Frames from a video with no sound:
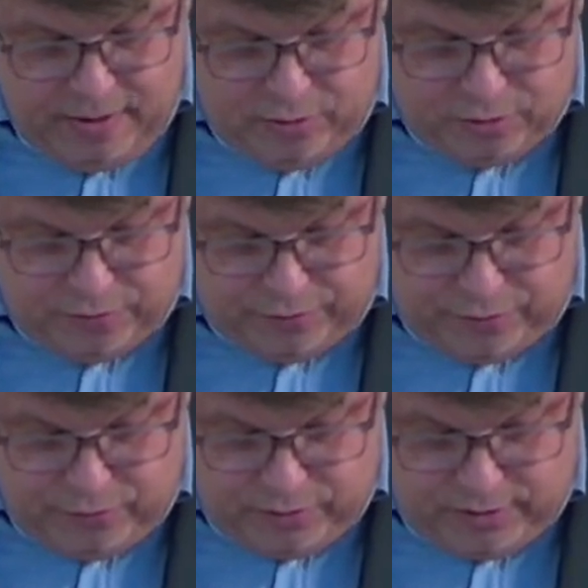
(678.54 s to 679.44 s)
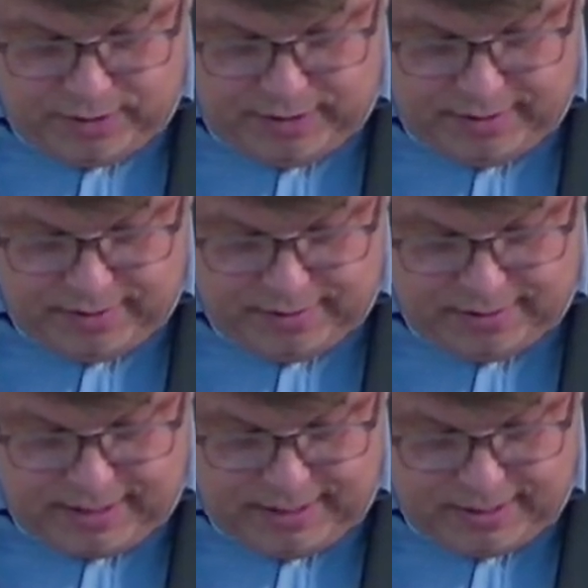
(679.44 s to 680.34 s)
whose fruits yield
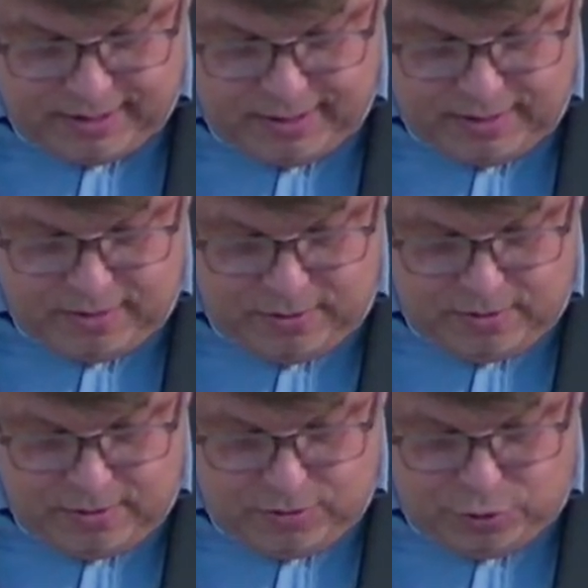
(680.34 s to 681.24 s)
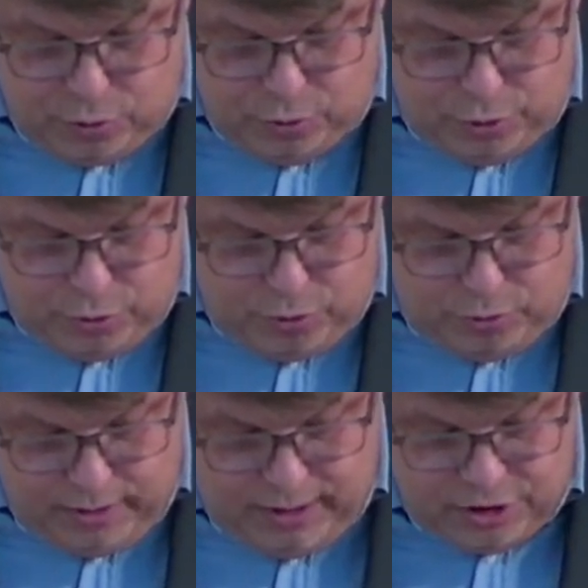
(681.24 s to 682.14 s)
seed, to
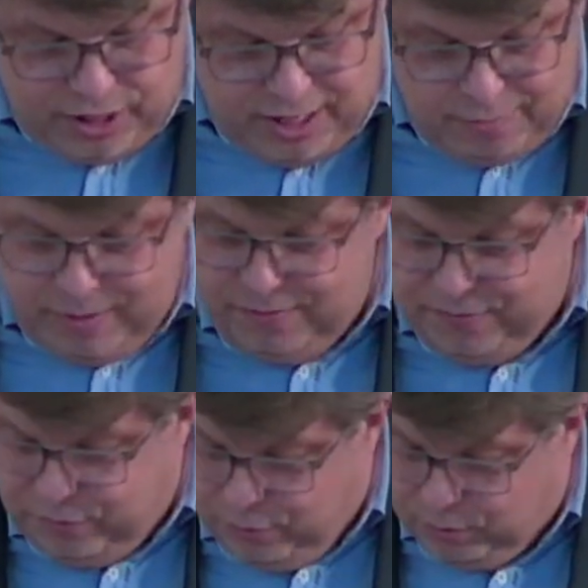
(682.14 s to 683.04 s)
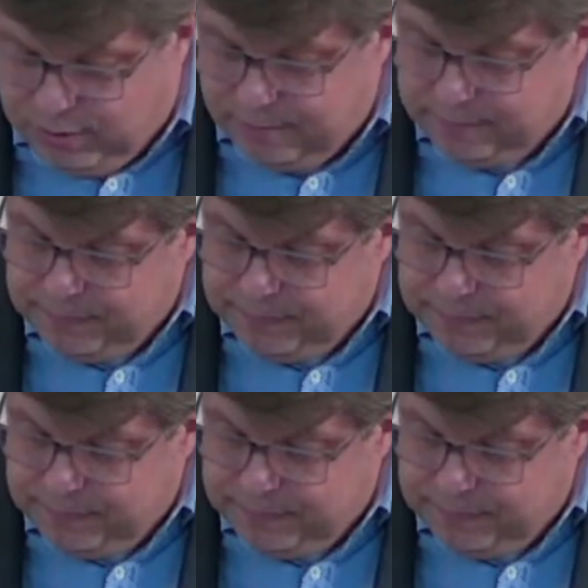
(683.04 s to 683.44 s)
you it shall be food."